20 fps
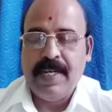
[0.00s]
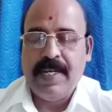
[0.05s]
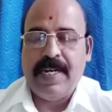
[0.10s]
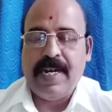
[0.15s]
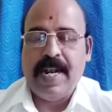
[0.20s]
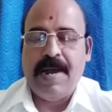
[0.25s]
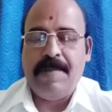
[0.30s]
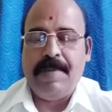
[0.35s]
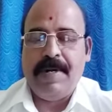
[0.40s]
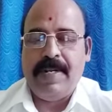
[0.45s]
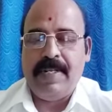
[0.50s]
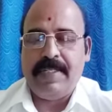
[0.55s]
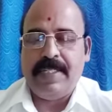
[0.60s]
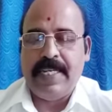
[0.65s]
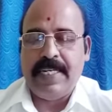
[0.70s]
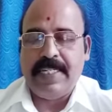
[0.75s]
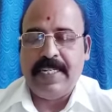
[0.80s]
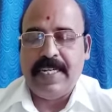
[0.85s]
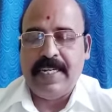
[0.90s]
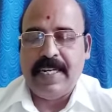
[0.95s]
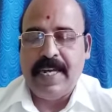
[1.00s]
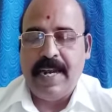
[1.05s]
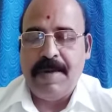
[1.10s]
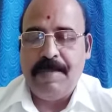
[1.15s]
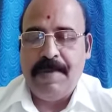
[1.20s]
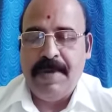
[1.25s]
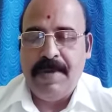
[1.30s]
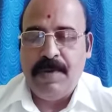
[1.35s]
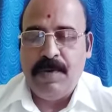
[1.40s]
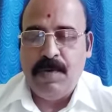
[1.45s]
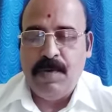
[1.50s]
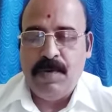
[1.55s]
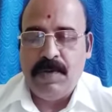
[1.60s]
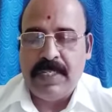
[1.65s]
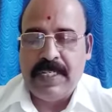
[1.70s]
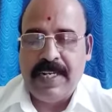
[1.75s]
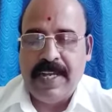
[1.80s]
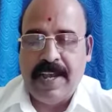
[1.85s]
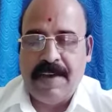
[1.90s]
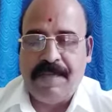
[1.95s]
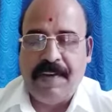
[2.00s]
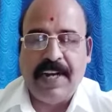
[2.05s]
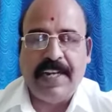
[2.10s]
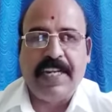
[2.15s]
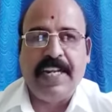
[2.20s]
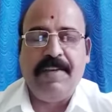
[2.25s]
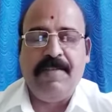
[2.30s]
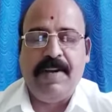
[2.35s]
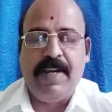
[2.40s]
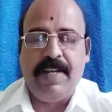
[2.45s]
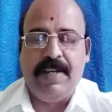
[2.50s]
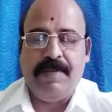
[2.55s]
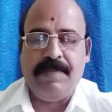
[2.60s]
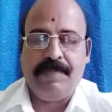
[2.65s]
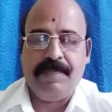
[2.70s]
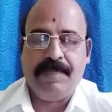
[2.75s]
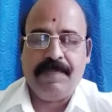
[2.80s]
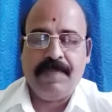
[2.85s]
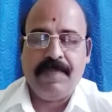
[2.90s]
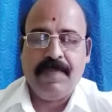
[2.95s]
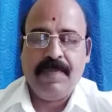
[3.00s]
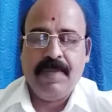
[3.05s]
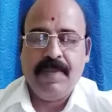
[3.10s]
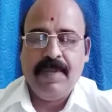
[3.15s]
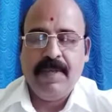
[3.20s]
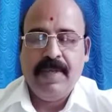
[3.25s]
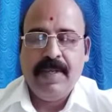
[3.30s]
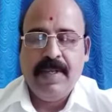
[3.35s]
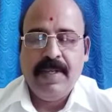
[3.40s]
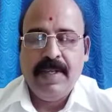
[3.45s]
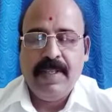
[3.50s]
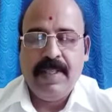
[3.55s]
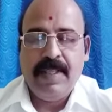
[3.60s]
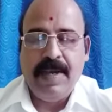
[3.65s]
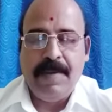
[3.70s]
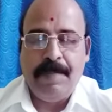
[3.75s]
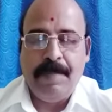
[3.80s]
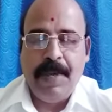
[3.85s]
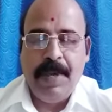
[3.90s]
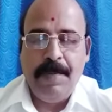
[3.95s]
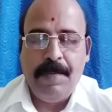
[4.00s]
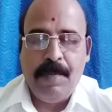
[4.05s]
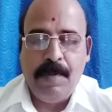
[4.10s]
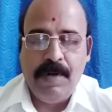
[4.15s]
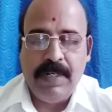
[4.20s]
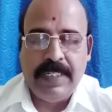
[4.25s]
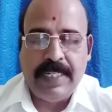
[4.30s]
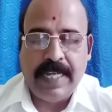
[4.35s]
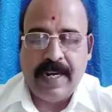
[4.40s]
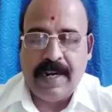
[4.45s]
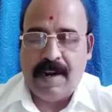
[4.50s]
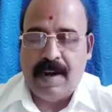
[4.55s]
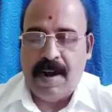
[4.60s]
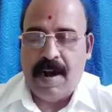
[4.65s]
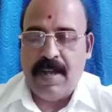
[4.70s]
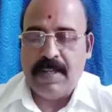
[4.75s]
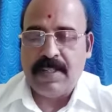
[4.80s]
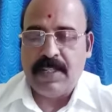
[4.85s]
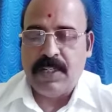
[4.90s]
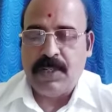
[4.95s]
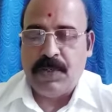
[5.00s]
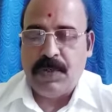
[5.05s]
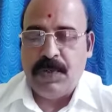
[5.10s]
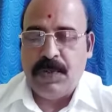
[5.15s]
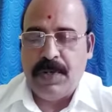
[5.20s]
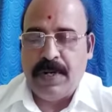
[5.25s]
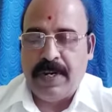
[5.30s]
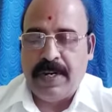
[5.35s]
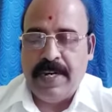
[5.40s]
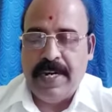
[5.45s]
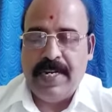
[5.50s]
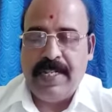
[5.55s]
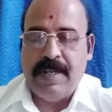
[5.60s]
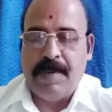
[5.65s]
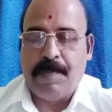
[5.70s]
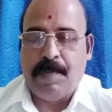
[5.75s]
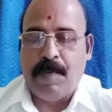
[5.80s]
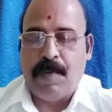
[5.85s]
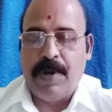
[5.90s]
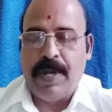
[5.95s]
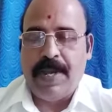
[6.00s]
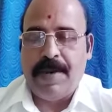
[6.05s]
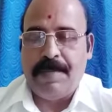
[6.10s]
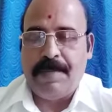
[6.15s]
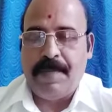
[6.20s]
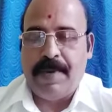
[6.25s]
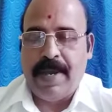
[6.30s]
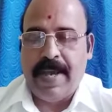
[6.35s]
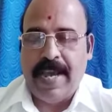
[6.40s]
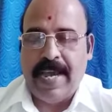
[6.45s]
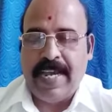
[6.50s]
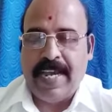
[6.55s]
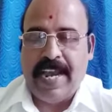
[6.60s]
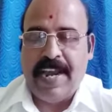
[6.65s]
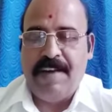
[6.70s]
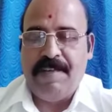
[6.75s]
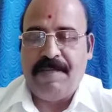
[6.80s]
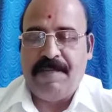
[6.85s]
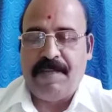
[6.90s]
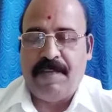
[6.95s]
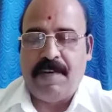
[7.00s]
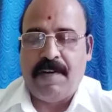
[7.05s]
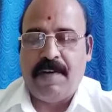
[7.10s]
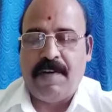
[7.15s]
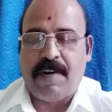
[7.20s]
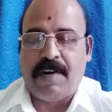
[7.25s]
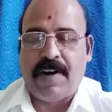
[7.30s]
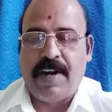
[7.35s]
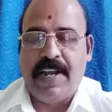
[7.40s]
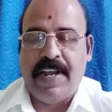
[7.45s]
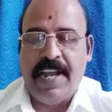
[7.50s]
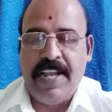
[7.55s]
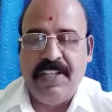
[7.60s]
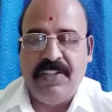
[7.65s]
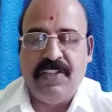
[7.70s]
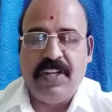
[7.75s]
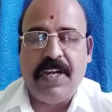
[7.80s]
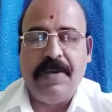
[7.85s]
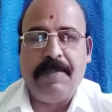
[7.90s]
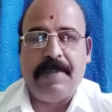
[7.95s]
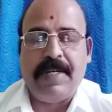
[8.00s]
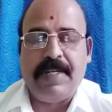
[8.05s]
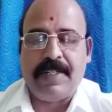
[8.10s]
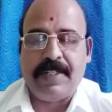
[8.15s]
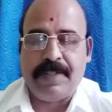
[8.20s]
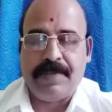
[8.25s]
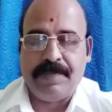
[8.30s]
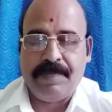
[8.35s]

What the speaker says: Dramatization can be used effectively. The pupils are asked to read the poem again for enjoyment.